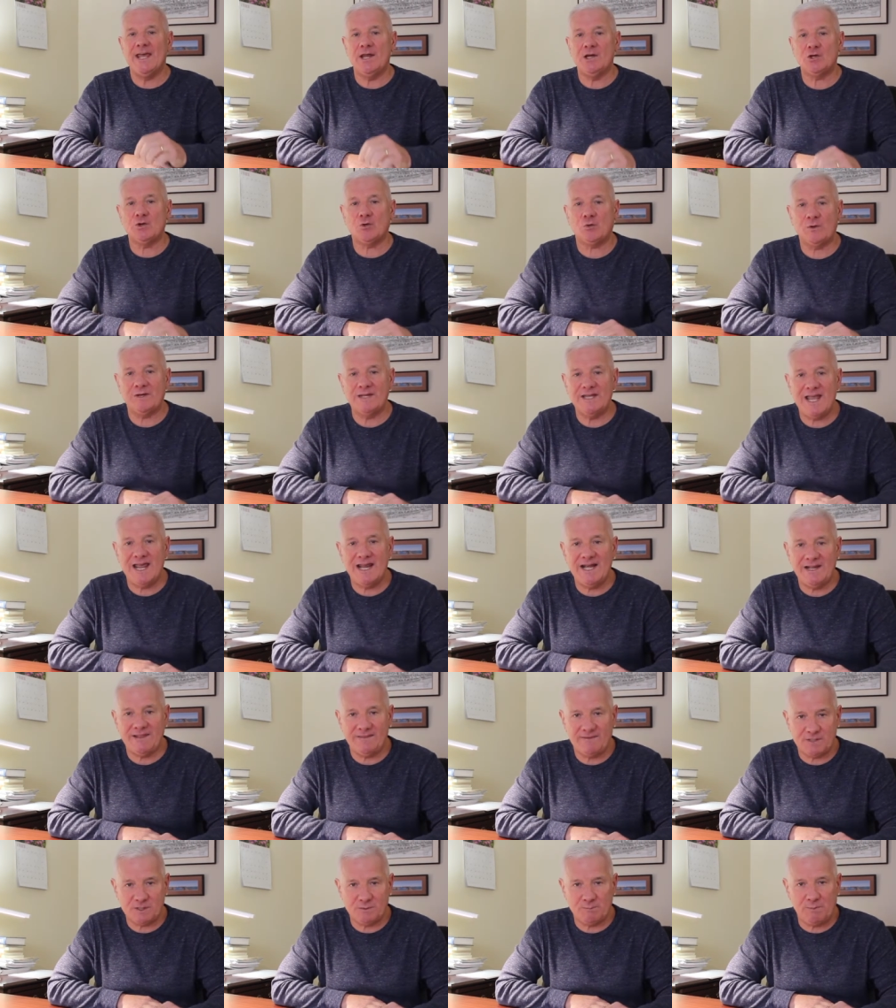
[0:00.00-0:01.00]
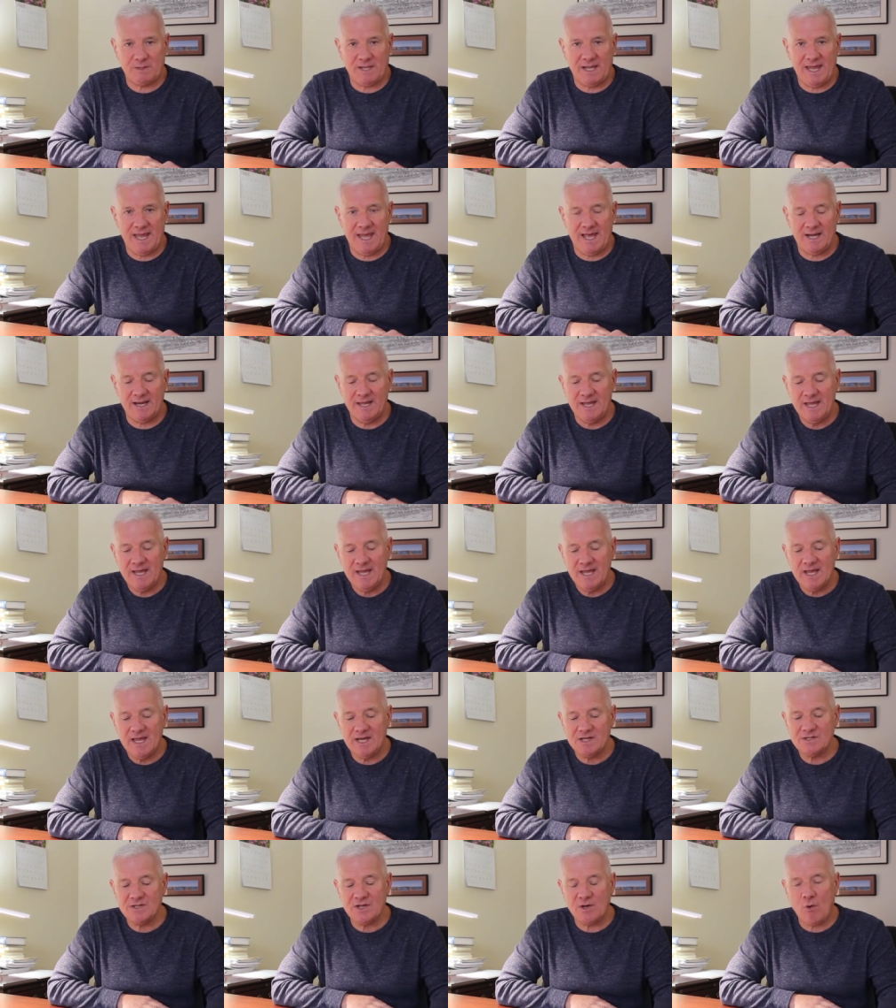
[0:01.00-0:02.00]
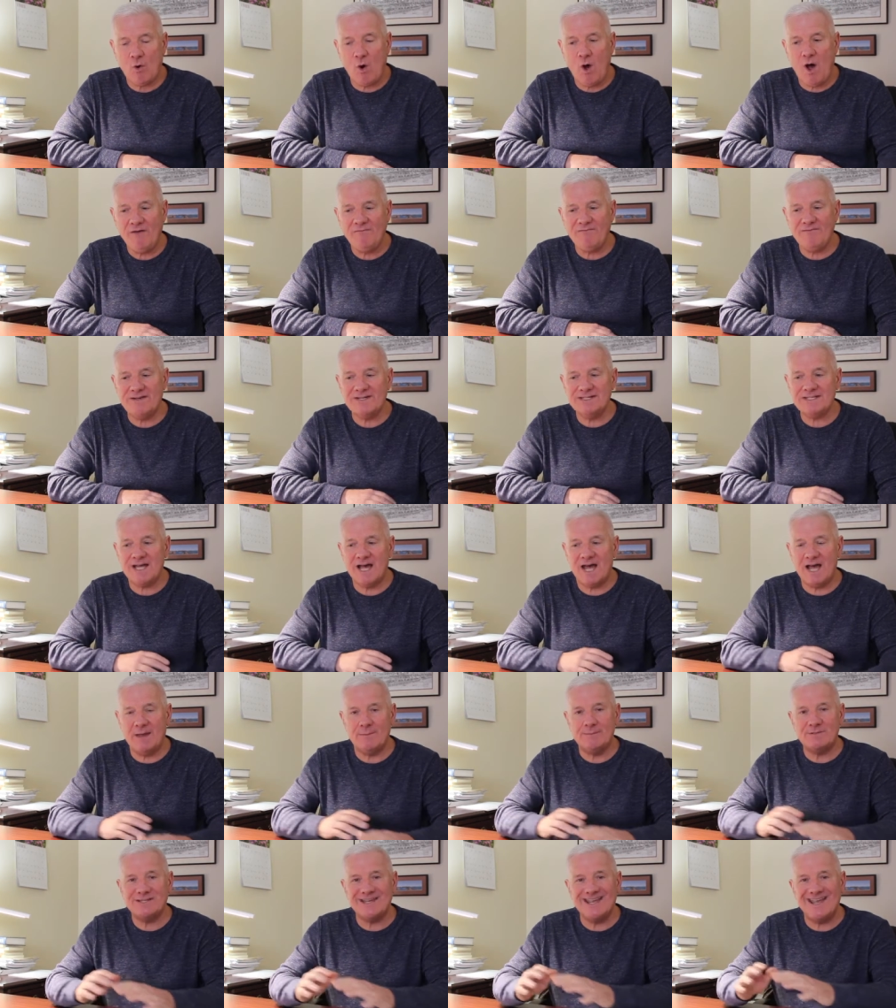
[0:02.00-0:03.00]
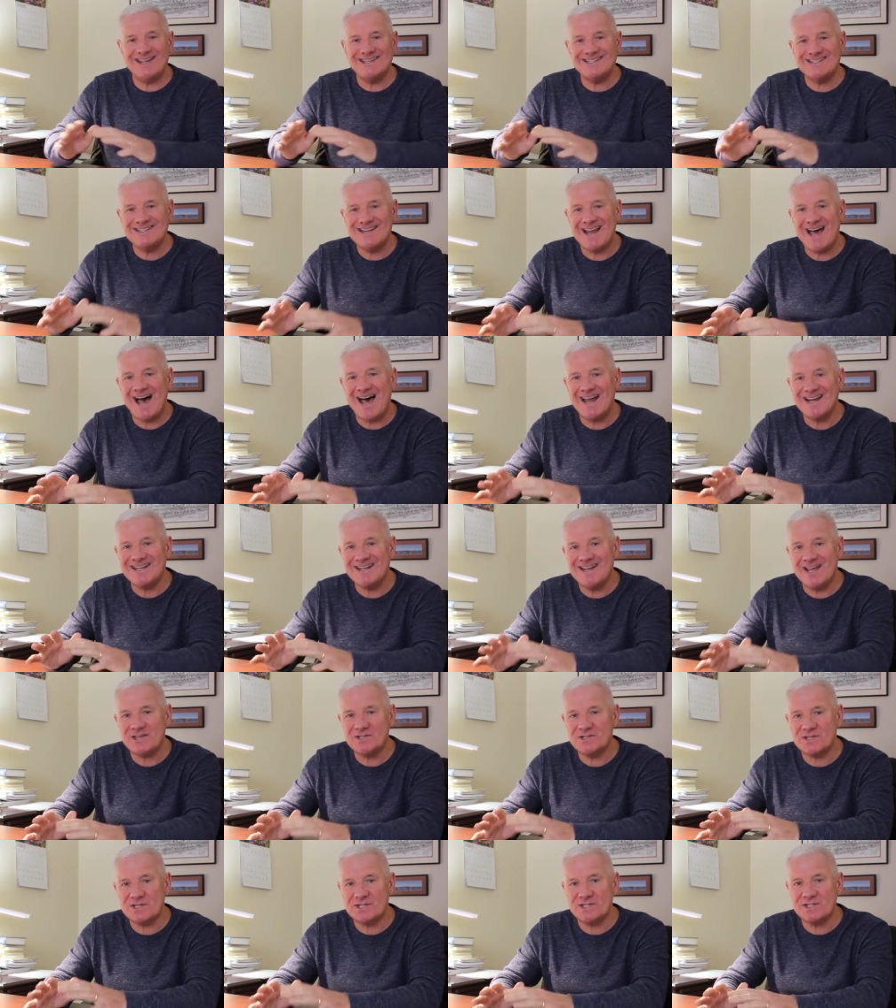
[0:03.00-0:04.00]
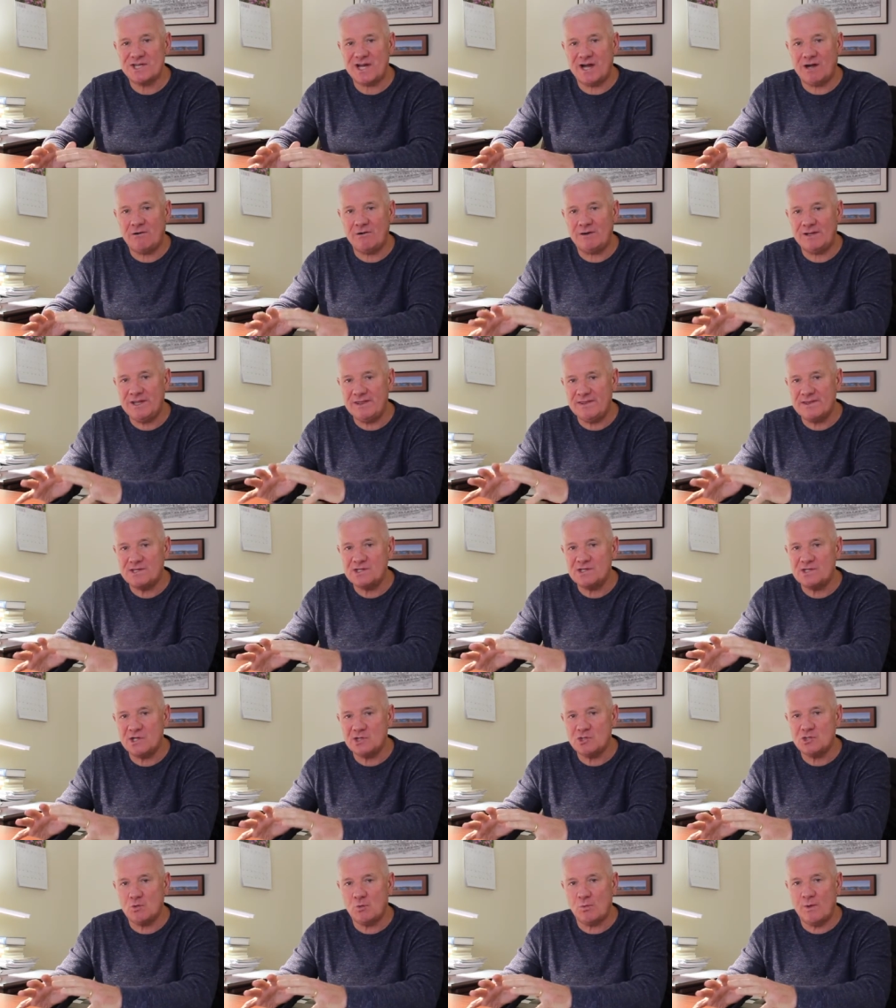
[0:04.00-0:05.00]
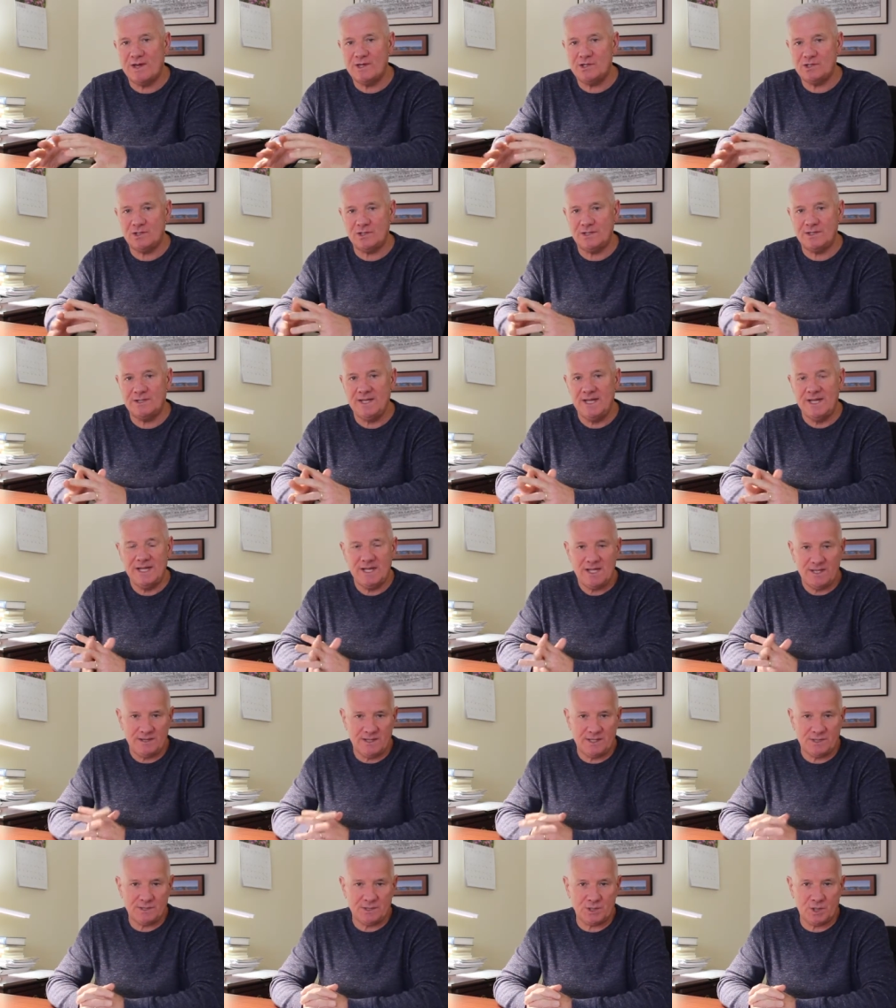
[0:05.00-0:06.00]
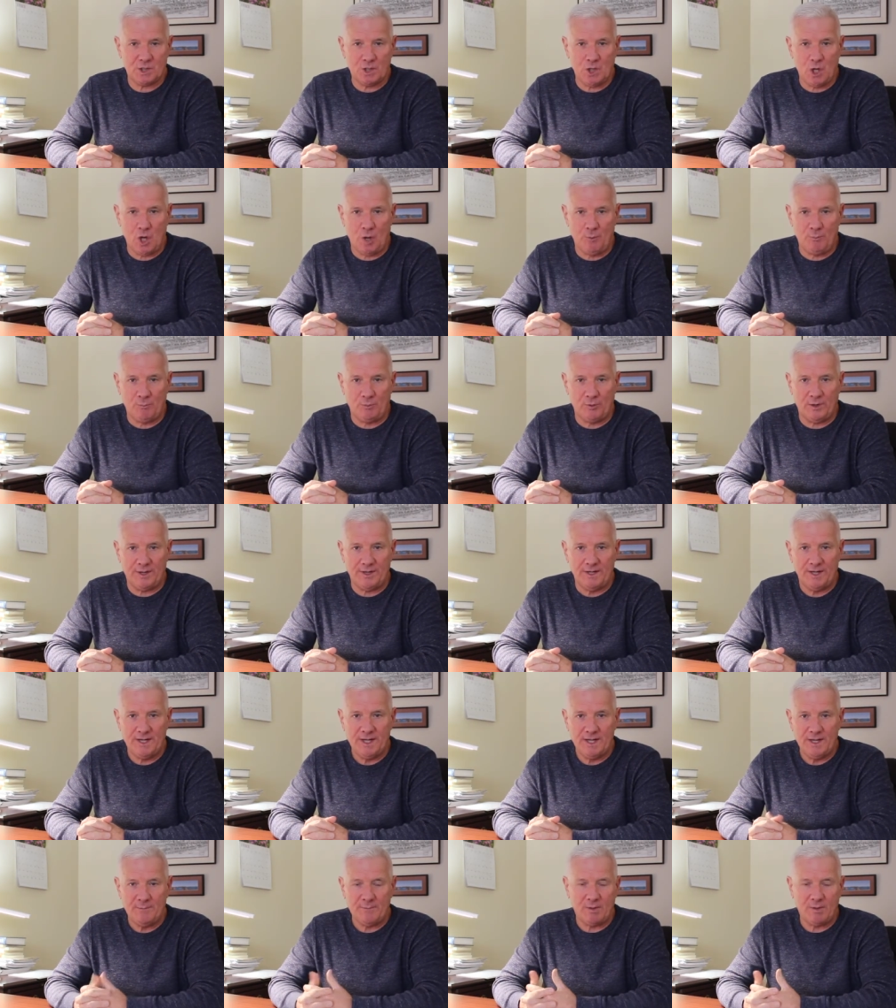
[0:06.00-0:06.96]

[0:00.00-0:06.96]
in creating this plan is that oftentimes it's not necessarily the situation that's the culprit,